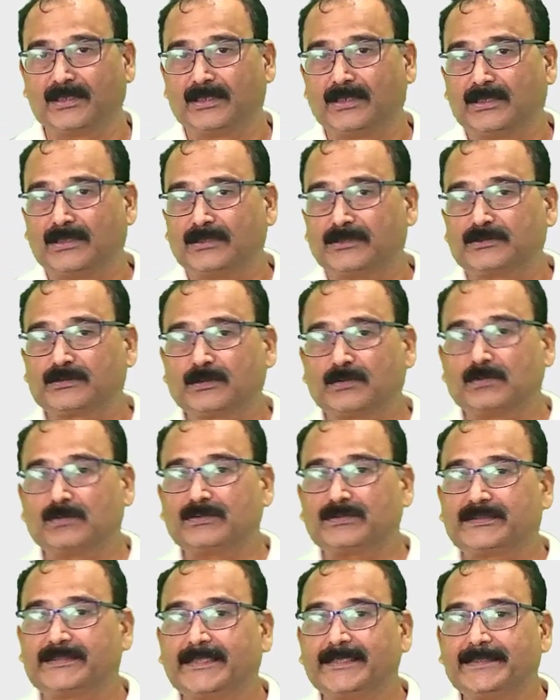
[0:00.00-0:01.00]
So
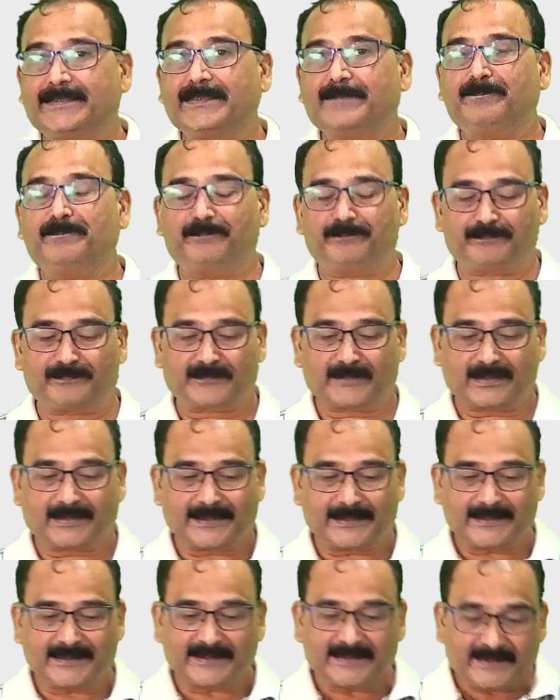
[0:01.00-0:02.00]
they give
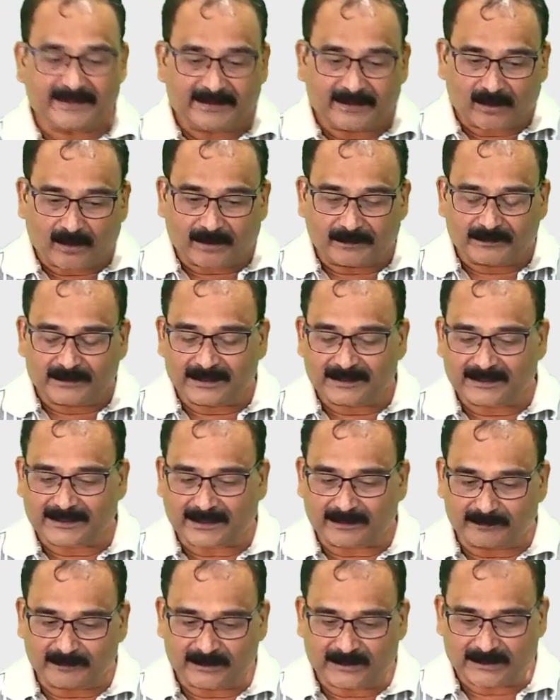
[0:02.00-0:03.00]
guarantee of their
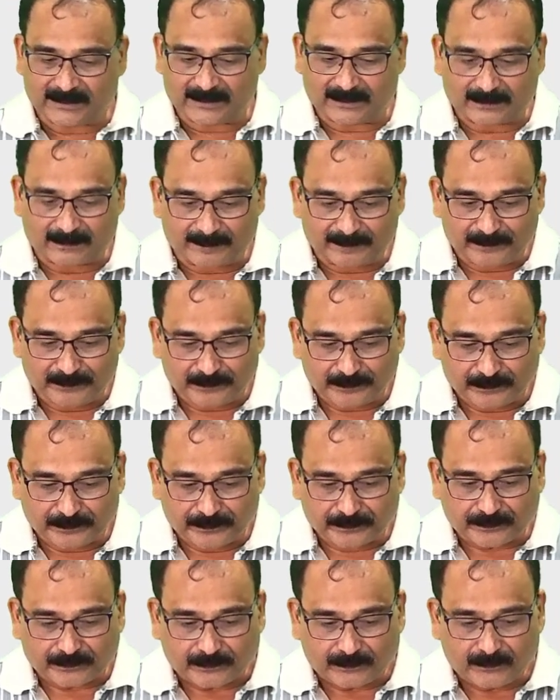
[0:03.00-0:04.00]
services.
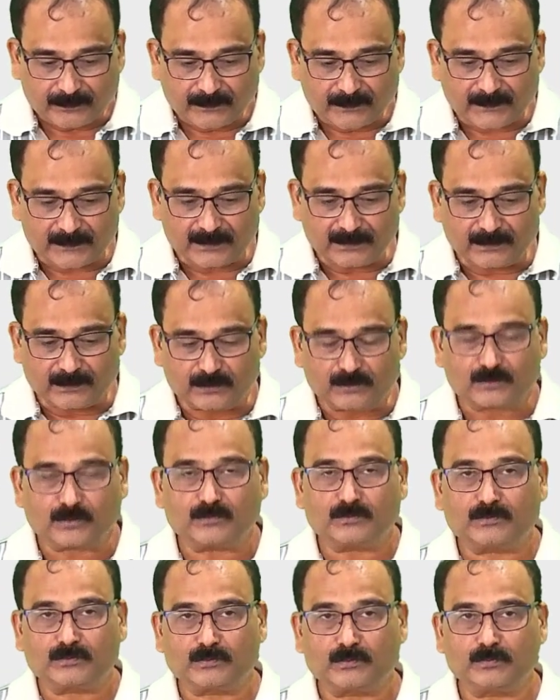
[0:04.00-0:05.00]
So
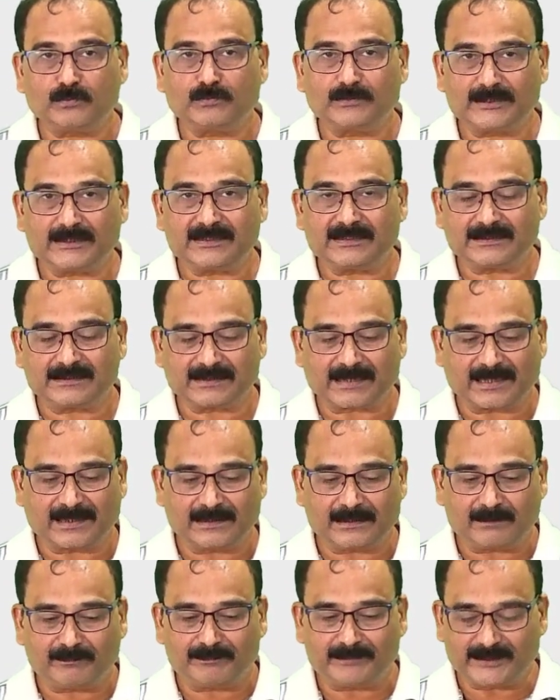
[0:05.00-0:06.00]
through this
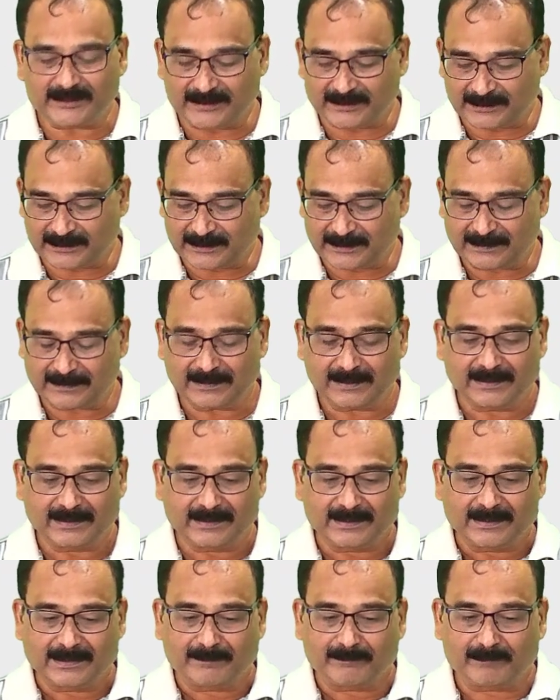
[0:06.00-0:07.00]
LL Beans,
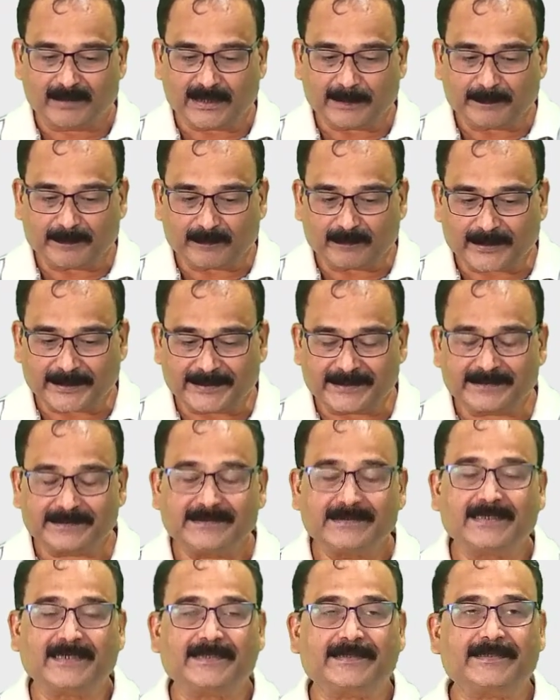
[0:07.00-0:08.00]
by providing the
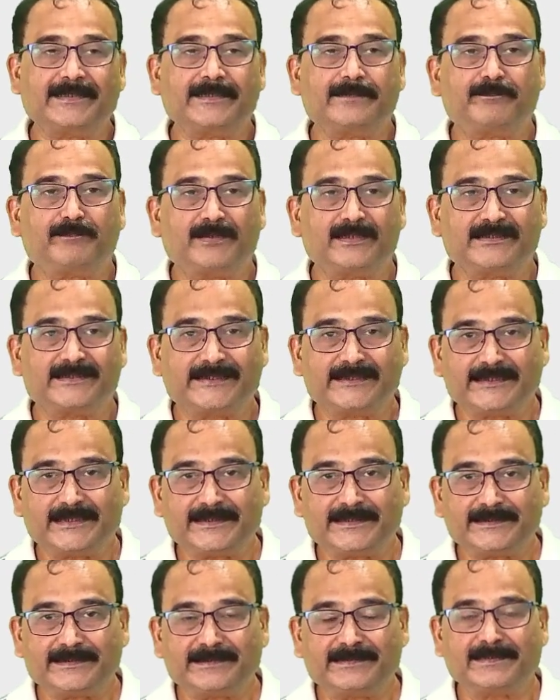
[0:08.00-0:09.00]

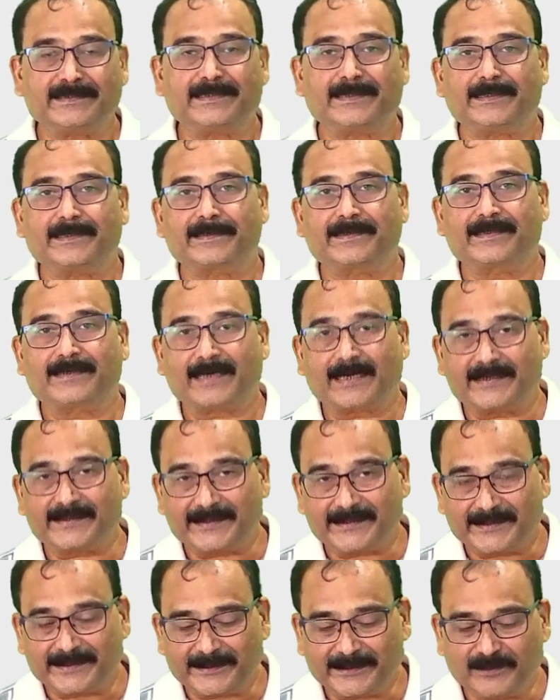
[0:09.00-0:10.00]
100%
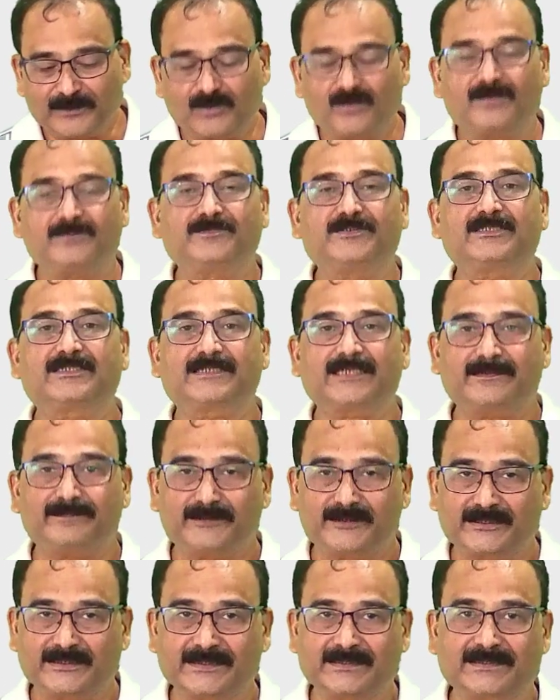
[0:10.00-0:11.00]
guarantee of the
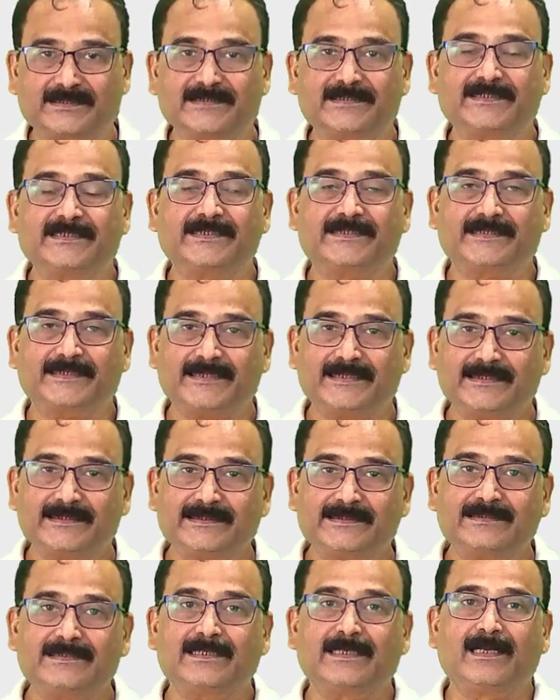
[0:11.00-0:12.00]
services, in
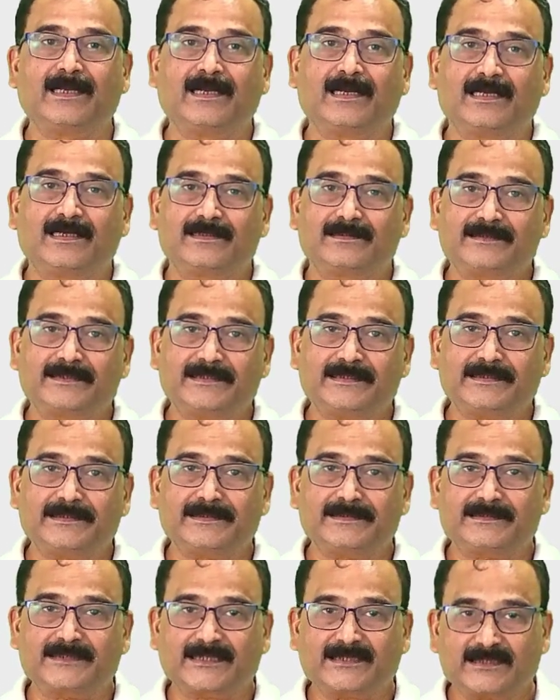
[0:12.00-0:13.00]
case the
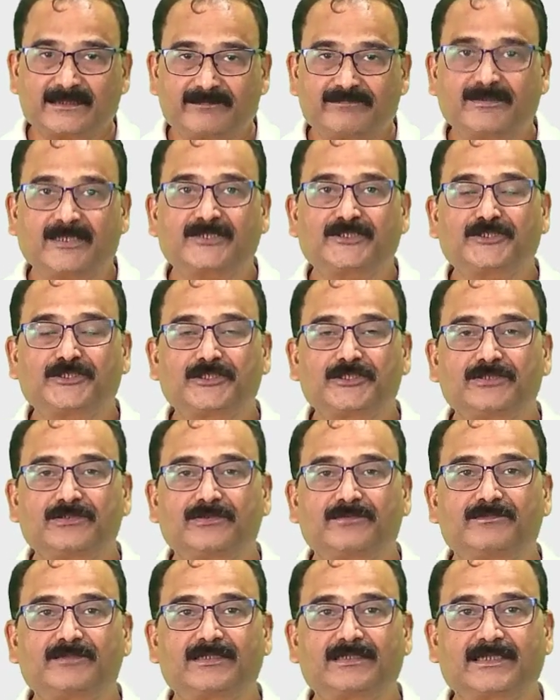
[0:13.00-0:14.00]
satisfaction
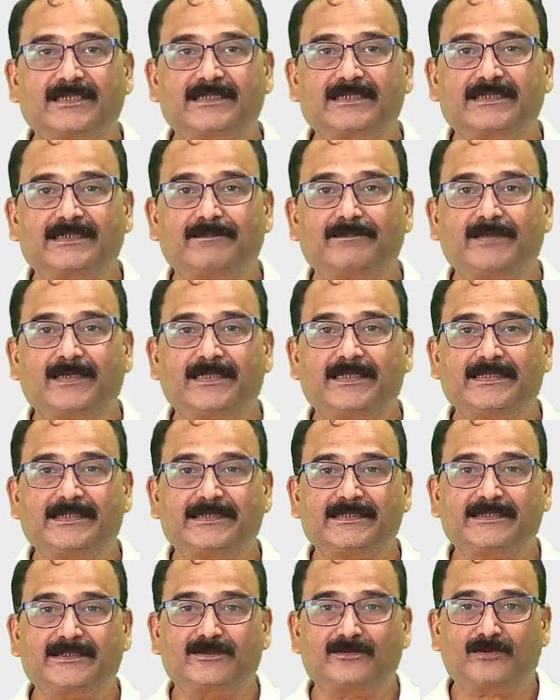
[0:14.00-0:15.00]
of the customer
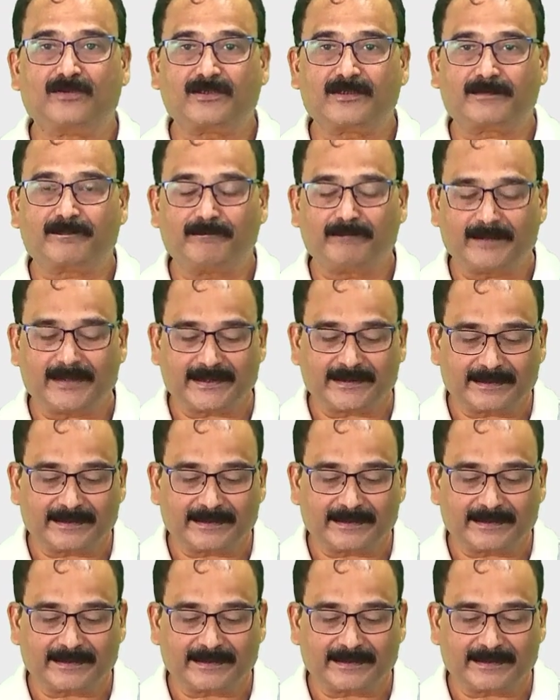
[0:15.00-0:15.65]
is not met,